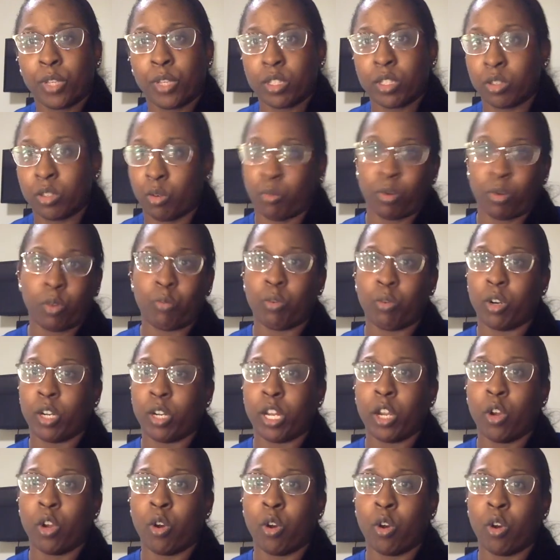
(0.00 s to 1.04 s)
So we're
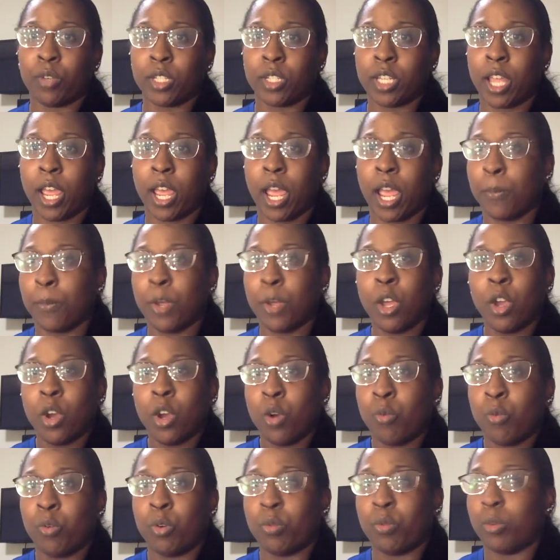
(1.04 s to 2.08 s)
working overtime.
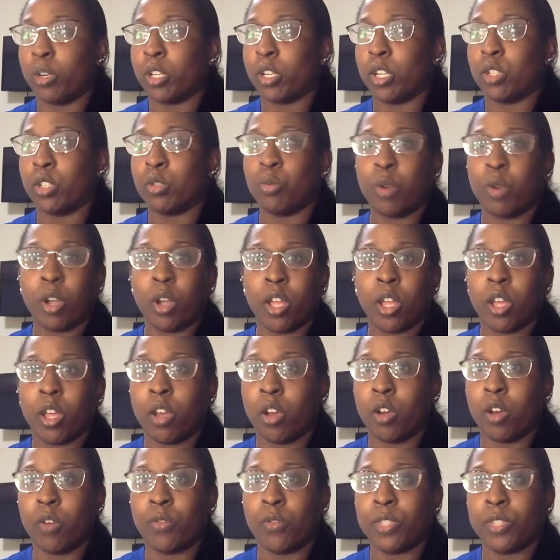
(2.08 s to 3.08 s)
We're working 12,